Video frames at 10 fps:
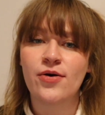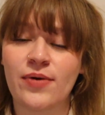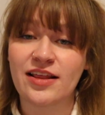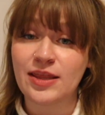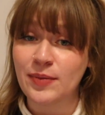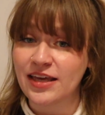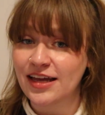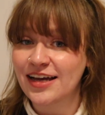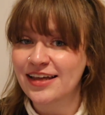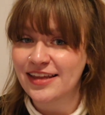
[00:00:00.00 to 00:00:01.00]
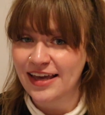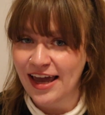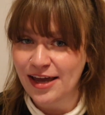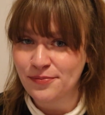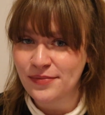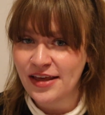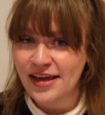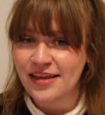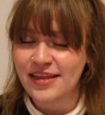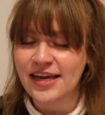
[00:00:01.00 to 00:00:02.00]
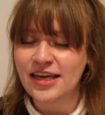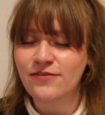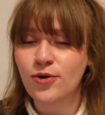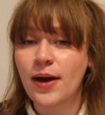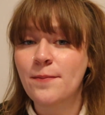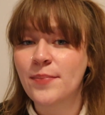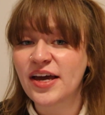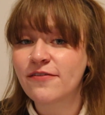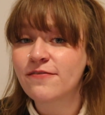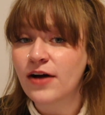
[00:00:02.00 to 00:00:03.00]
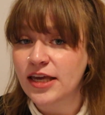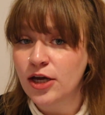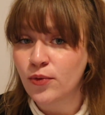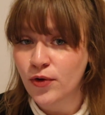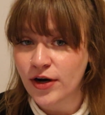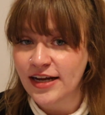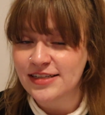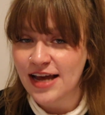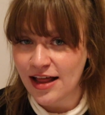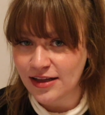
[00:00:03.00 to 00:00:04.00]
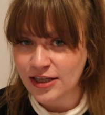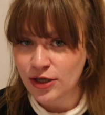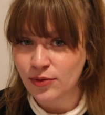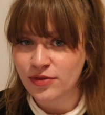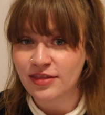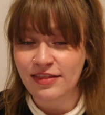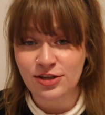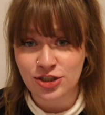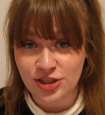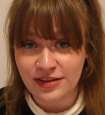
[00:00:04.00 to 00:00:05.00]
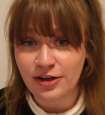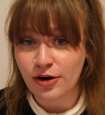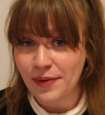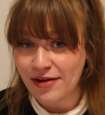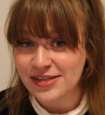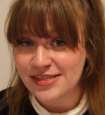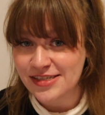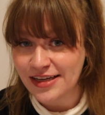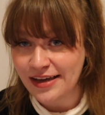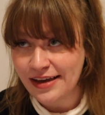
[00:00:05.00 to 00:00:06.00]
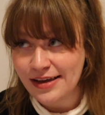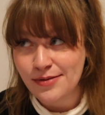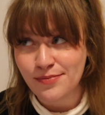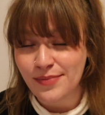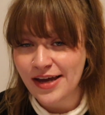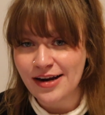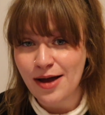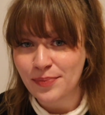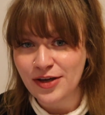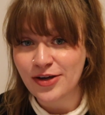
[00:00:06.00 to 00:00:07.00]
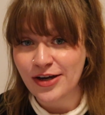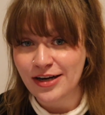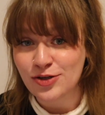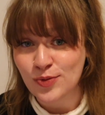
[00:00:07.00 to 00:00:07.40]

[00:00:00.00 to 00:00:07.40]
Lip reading: when at the beginning of the game, they give you a big fucking warning telling you that the shit you're about to see may not be good in